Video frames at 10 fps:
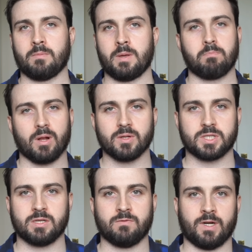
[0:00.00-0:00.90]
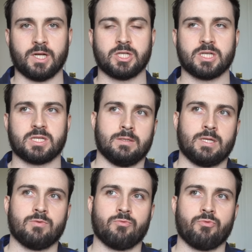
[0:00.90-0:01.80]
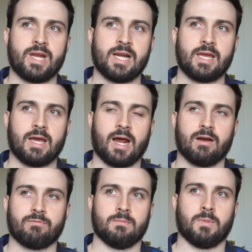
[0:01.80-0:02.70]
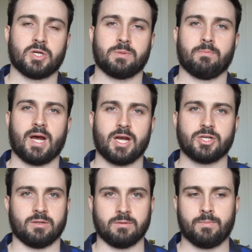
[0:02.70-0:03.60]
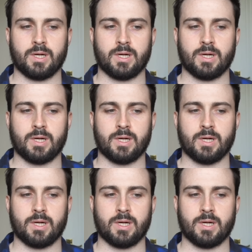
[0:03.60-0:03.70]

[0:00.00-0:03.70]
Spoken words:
impulsive, and I just didn't really have much compassion.